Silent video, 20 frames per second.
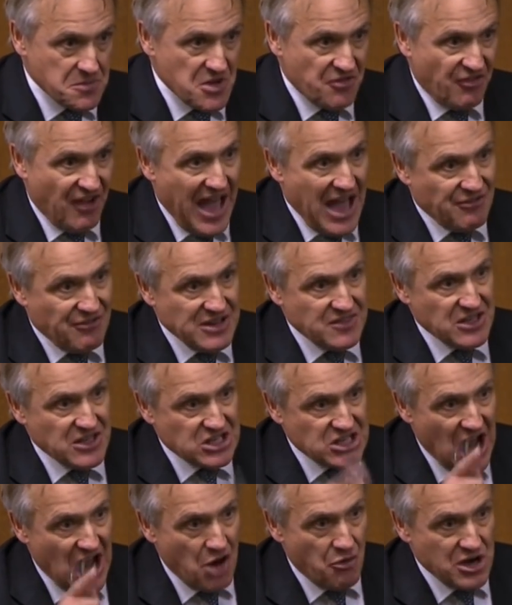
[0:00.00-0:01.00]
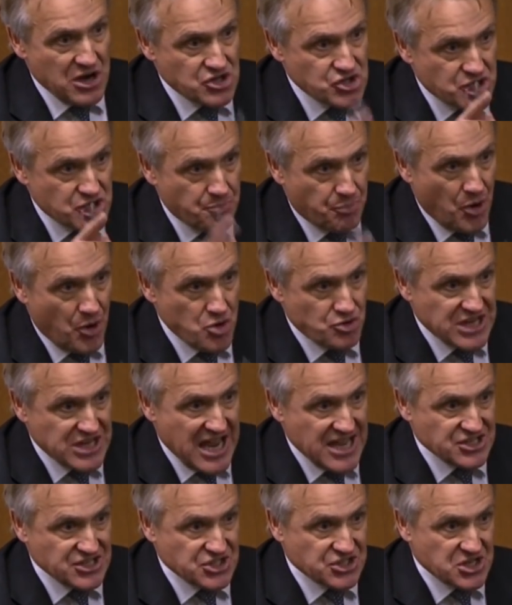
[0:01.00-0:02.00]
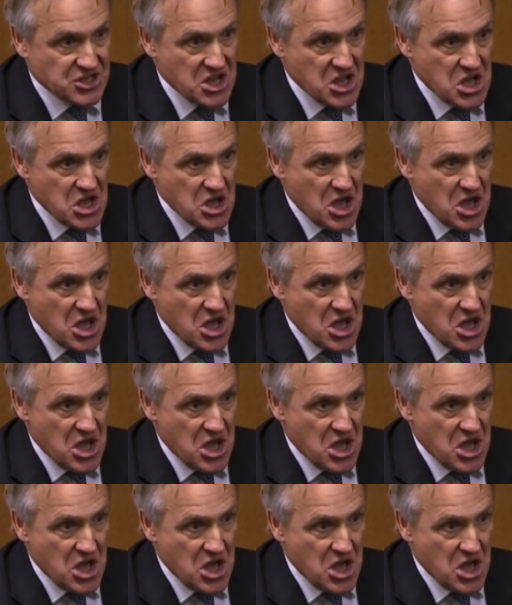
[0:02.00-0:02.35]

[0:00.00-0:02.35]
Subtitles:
for having the courage to protest